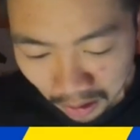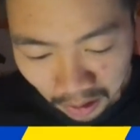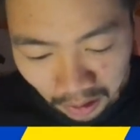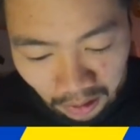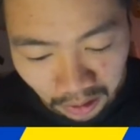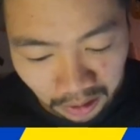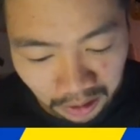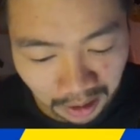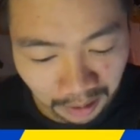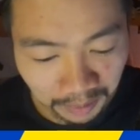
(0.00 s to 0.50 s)

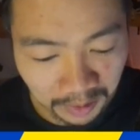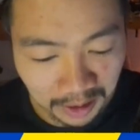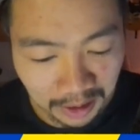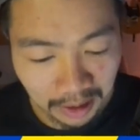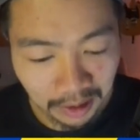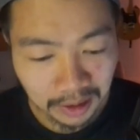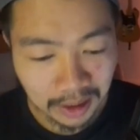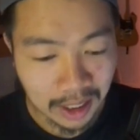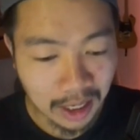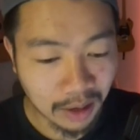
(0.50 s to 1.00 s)
something
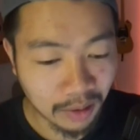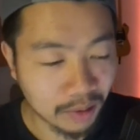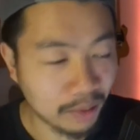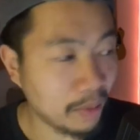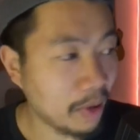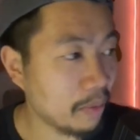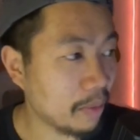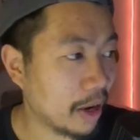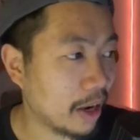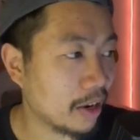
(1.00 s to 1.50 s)
else? I can't
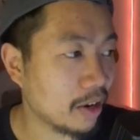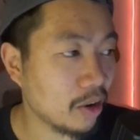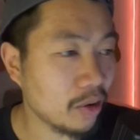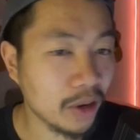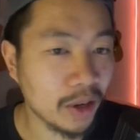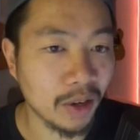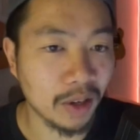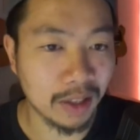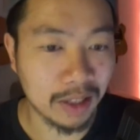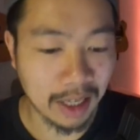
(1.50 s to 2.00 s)
remember. I know I
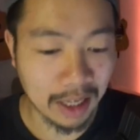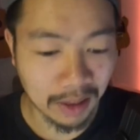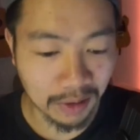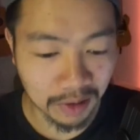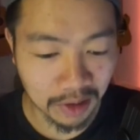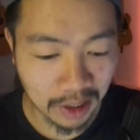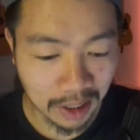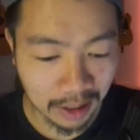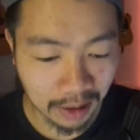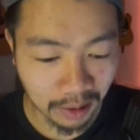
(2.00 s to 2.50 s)
got a ton of
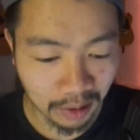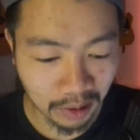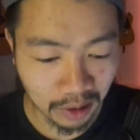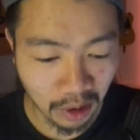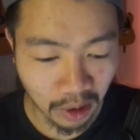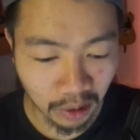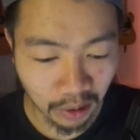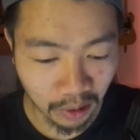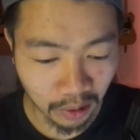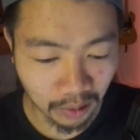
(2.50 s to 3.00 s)
Shadowless
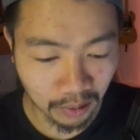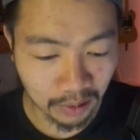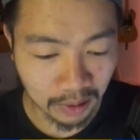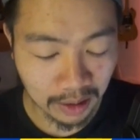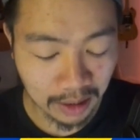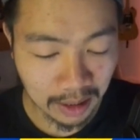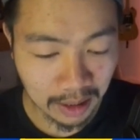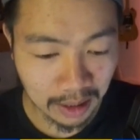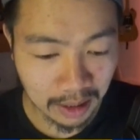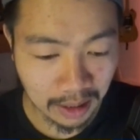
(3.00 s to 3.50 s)
Hollows
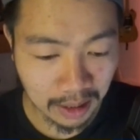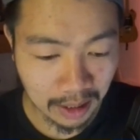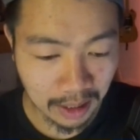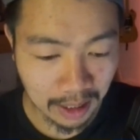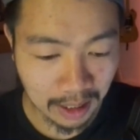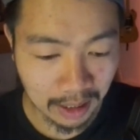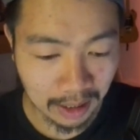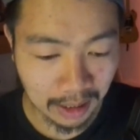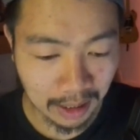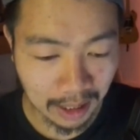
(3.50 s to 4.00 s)

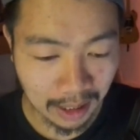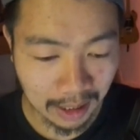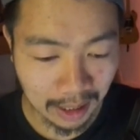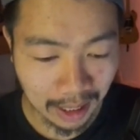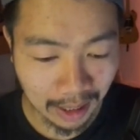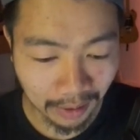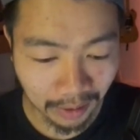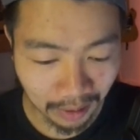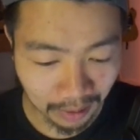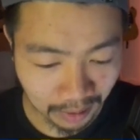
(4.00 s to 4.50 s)
and
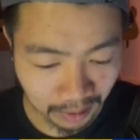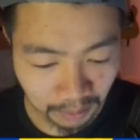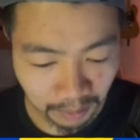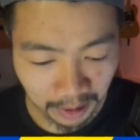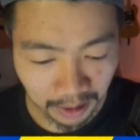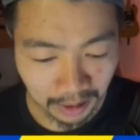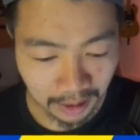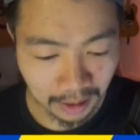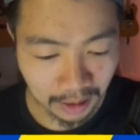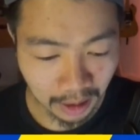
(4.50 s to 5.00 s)
others,
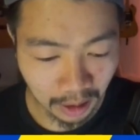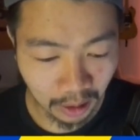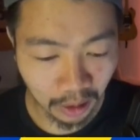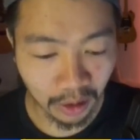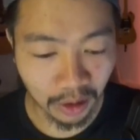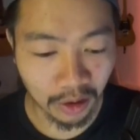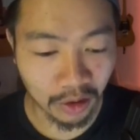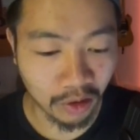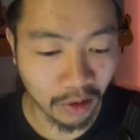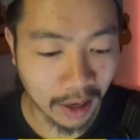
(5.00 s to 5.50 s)
but a lot
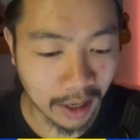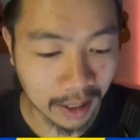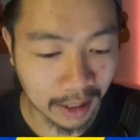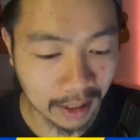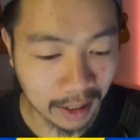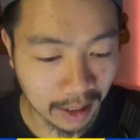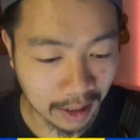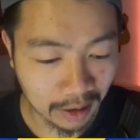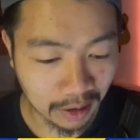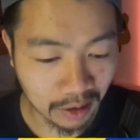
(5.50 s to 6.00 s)
of trainer
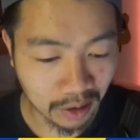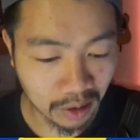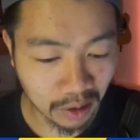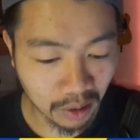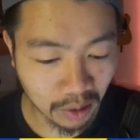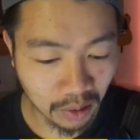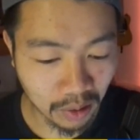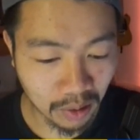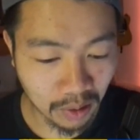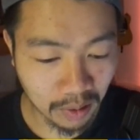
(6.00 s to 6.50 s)
cards
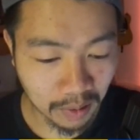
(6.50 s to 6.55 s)
too.